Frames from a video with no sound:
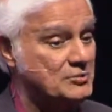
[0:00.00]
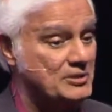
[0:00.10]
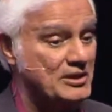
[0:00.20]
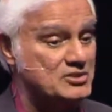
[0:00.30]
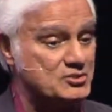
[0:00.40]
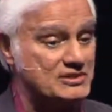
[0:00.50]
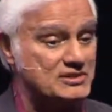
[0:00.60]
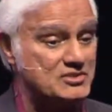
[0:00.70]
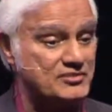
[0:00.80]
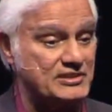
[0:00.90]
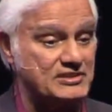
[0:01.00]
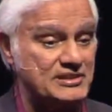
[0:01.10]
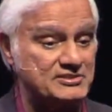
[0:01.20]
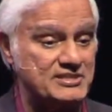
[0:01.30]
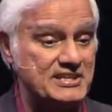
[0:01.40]
when our strength has failed
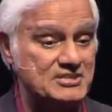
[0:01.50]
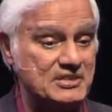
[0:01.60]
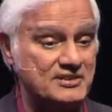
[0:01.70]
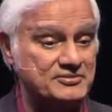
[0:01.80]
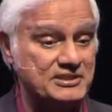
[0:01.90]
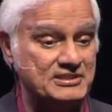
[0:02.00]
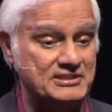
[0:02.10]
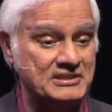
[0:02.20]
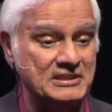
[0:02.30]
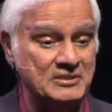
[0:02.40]
ere the day is half done,